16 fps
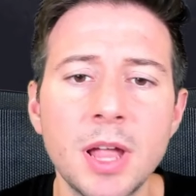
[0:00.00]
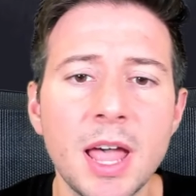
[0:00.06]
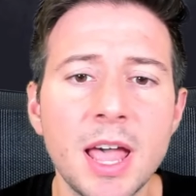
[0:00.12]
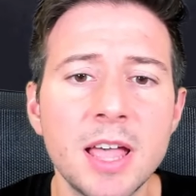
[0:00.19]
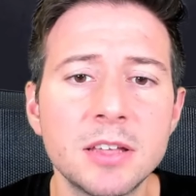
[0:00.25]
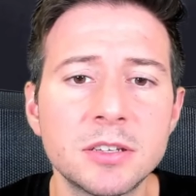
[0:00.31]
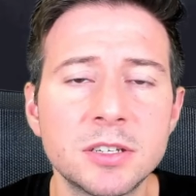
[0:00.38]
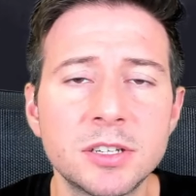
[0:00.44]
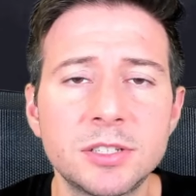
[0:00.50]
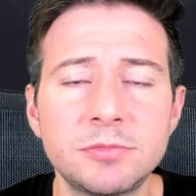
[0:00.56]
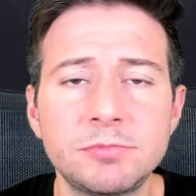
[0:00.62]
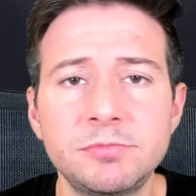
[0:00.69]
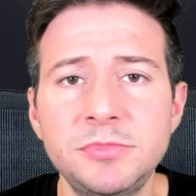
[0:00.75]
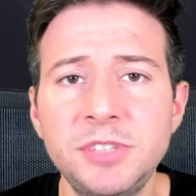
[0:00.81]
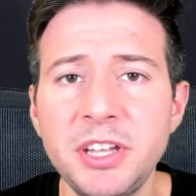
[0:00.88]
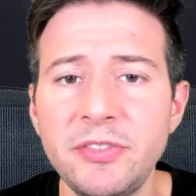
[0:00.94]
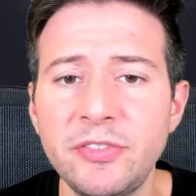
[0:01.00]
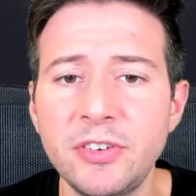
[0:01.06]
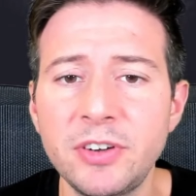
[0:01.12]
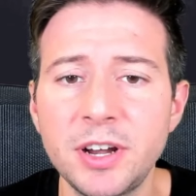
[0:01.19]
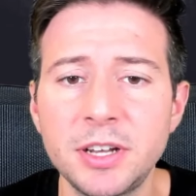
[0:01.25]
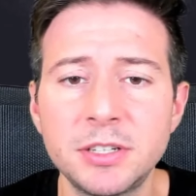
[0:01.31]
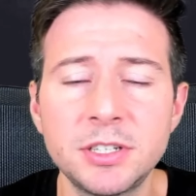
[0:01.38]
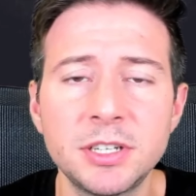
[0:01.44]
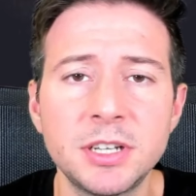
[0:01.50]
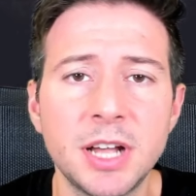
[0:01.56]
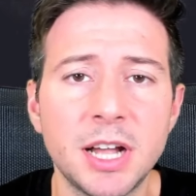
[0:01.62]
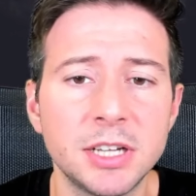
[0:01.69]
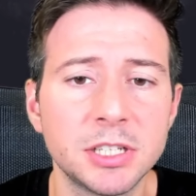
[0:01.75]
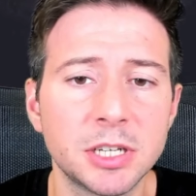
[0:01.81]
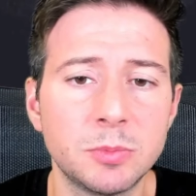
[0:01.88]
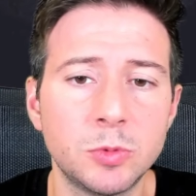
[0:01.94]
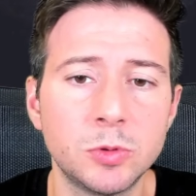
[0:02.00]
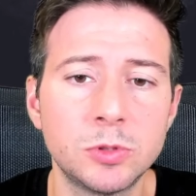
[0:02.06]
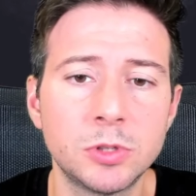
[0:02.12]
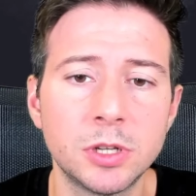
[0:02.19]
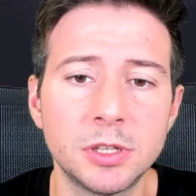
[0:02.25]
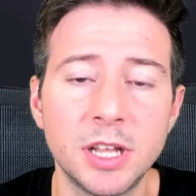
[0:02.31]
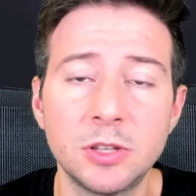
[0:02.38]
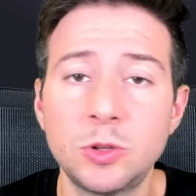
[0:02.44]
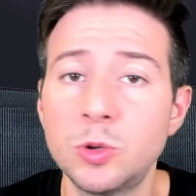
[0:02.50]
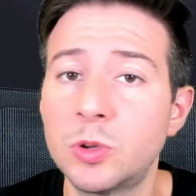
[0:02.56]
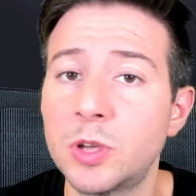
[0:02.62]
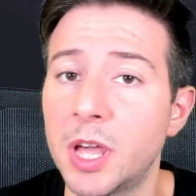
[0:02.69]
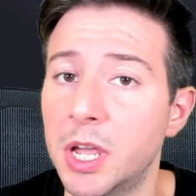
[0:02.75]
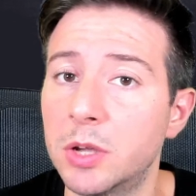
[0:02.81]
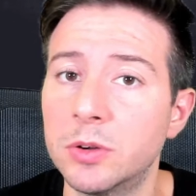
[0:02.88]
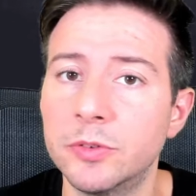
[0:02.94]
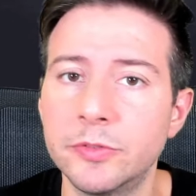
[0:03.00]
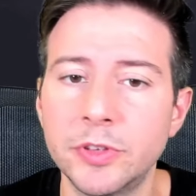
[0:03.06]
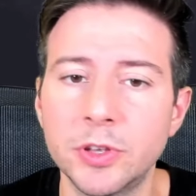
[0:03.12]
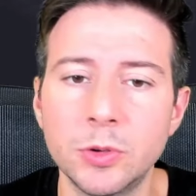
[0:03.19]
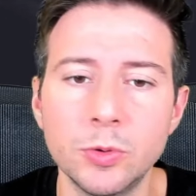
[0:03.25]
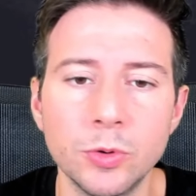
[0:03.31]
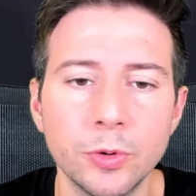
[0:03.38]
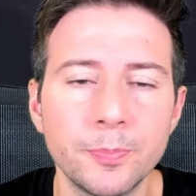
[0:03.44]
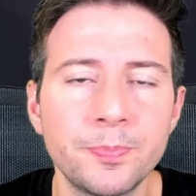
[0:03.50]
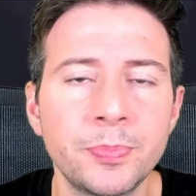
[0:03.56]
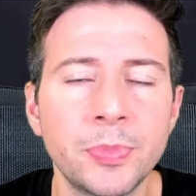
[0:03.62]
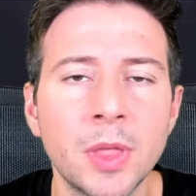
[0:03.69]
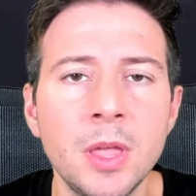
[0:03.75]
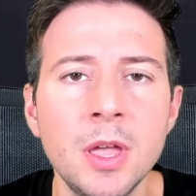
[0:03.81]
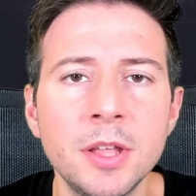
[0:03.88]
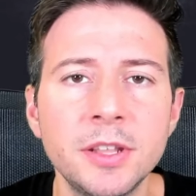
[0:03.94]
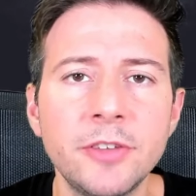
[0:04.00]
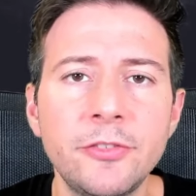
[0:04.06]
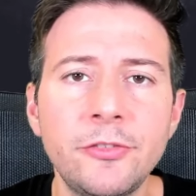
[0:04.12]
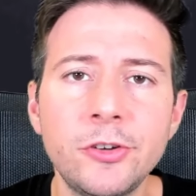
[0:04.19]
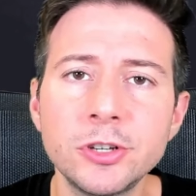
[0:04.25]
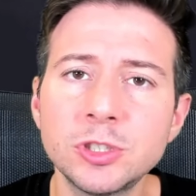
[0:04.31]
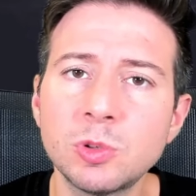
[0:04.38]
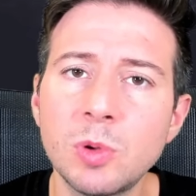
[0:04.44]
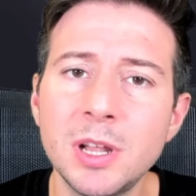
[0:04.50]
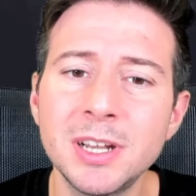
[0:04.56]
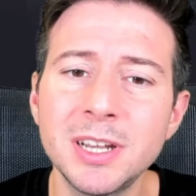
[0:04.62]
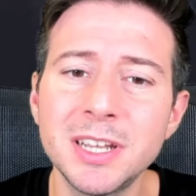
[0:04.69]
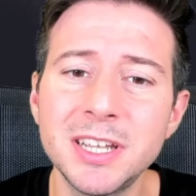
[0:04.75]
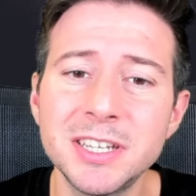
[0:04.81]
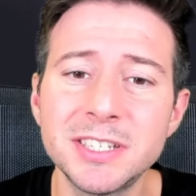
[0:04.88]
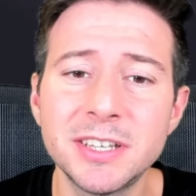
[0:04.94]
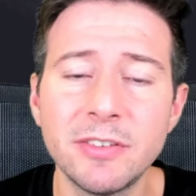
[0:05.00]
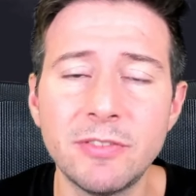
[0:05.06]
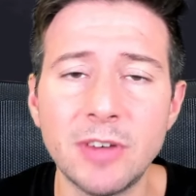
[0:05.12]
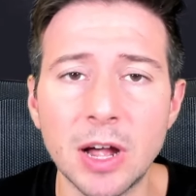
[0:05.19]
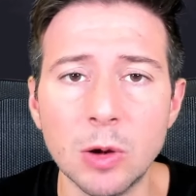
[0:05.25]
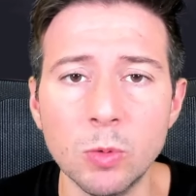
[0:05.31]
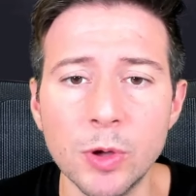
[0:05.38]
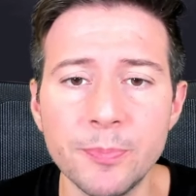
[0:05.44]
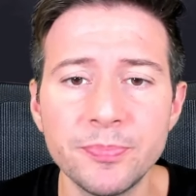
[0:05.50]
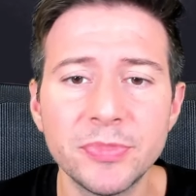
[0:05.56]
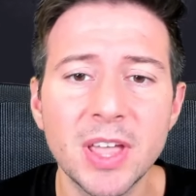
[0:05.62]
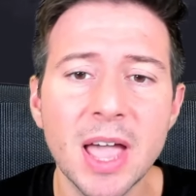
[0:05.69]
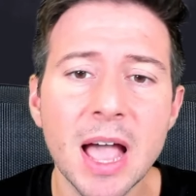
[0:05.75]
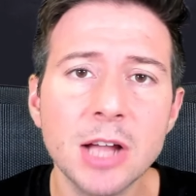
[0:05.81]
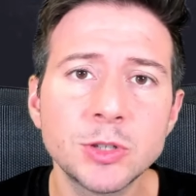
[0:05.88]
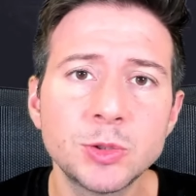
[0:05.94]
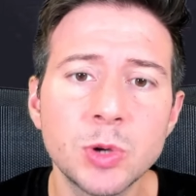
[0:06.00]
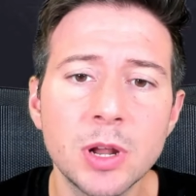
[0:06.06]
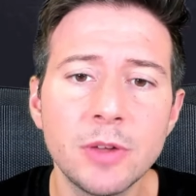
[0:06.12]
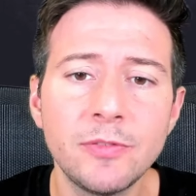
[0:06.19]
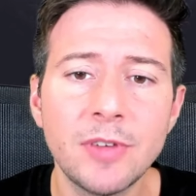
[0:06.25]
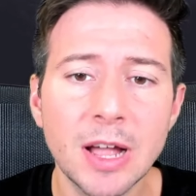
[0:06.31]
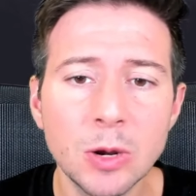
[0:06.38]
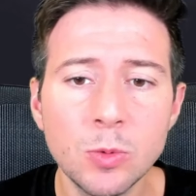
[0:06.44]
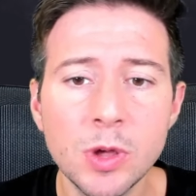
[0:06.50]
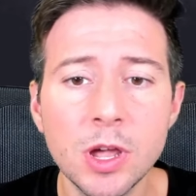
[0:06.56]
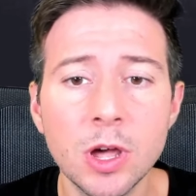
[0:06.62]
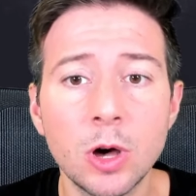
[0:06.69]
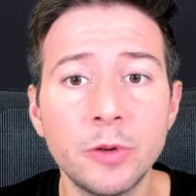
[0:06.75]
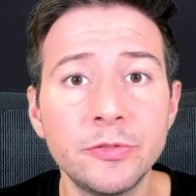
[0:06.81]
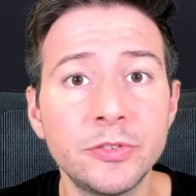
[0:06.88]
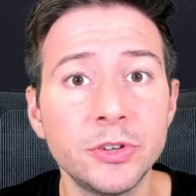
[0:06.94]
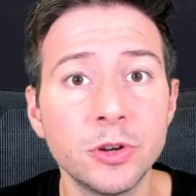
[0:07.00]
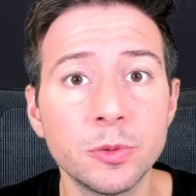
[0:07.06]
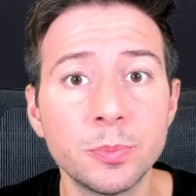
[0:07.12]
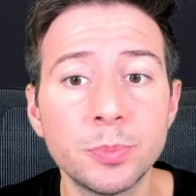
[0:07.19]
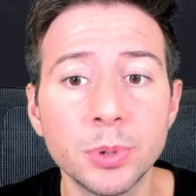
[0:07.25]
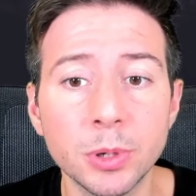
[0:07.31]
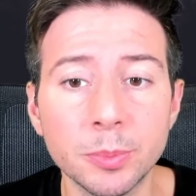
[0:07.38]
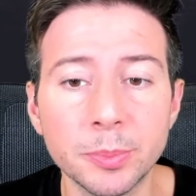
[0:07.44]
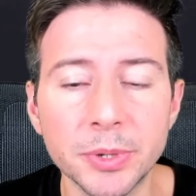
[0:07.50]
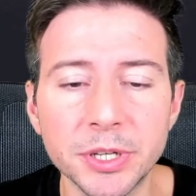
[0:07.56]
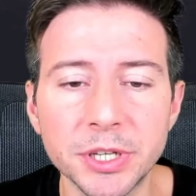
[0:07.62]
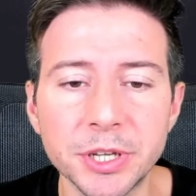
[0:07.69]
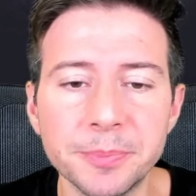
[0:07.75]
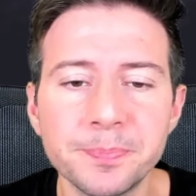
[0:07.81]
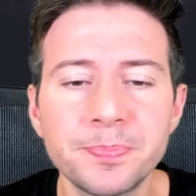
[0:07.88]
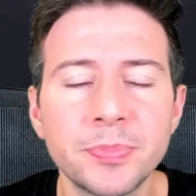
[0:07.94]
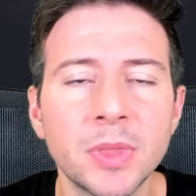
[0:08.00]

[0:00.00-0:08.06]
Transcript: has different attributes that you can configure. The first one is the value, the actual value of your property.